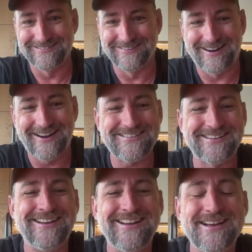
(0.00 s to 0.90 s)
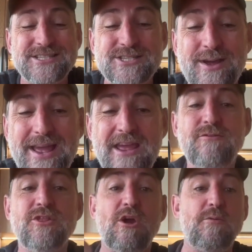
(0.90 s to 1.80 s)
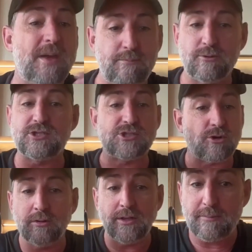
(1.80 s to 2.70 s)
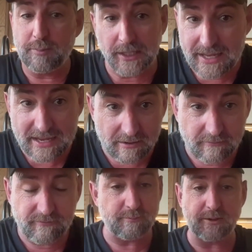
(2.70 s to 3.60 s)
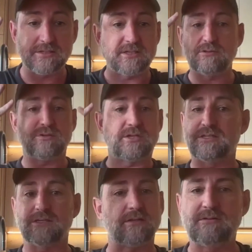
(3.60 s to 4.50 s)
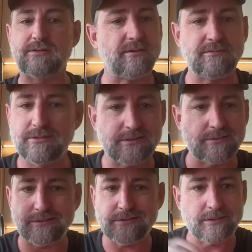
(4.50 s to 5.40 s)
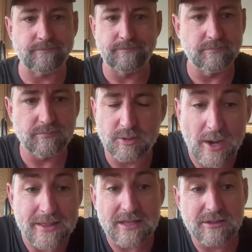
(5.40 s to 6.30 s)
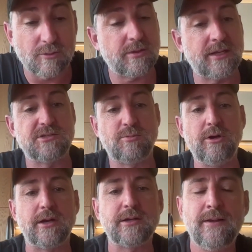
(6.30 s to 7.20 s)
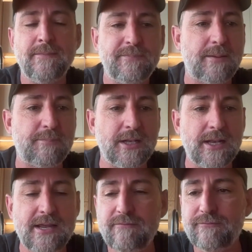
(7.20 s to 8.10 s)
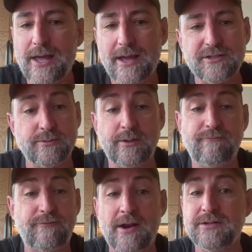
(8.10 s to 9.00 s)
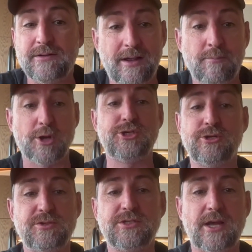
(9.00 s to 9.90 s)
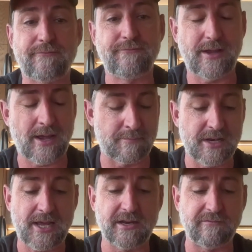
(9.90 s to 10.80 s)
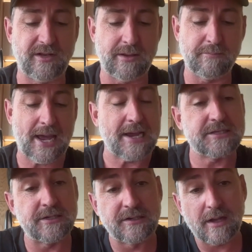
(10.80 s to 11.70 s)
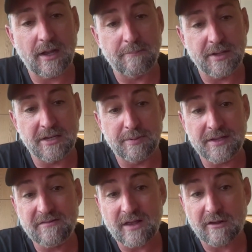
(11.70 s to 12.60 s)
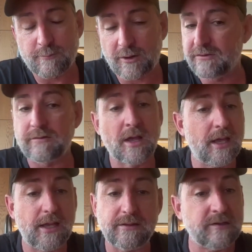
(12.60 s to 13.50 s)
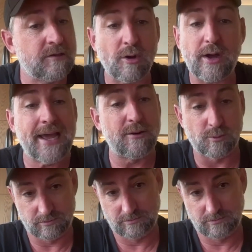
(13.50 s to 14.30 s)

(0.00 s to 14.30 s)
Right. So even though people strongly believed, because this was just the way they thought things worked, they believed that doing fun, emotional stuff negatively impacted a B2B sales process. It did not at all.